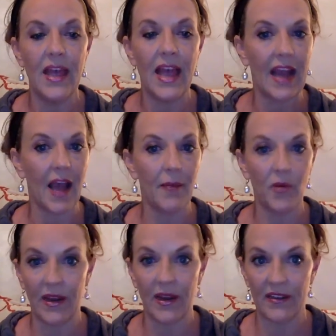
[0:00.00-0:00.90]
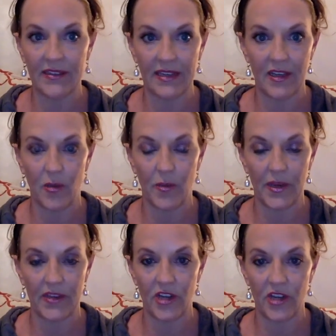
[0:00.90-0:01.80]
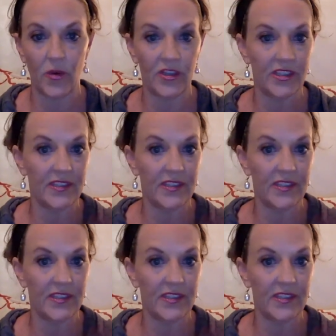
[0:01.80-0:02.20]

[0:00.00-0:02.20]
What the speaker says: and I'm around to help answer any questions.